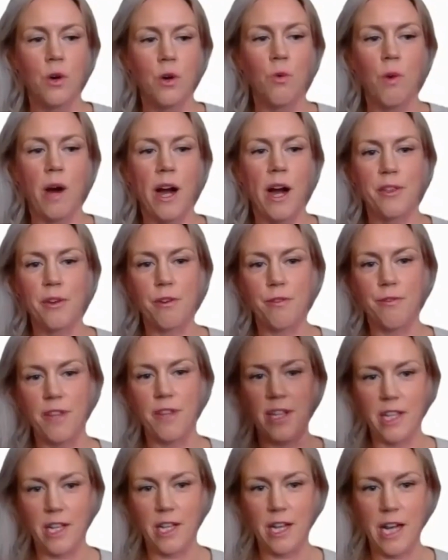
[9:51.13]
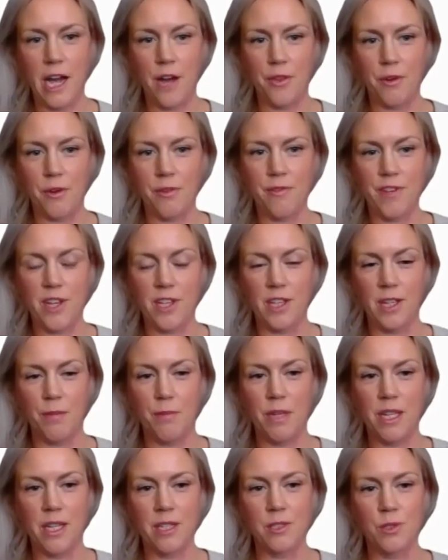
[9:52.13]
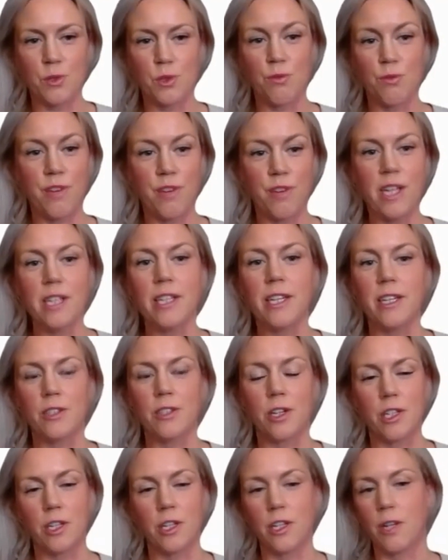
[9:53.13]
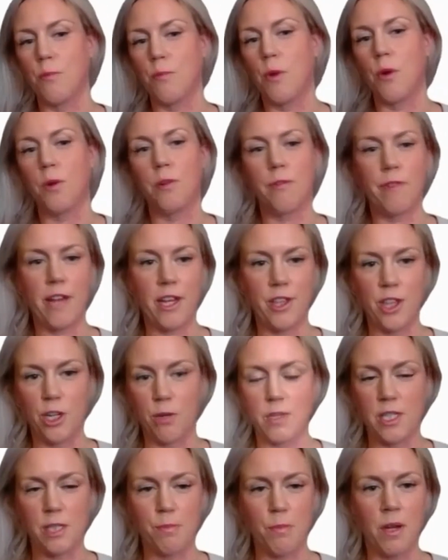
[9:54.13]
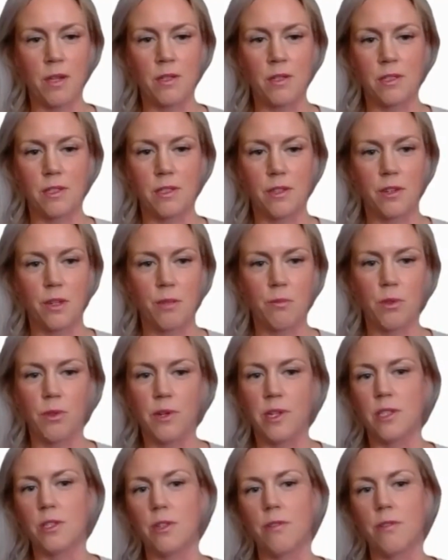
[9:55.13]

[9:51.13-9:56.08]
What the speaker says: why they're feeling how they're feeling, because those feelings are going to motivate their response to their employees.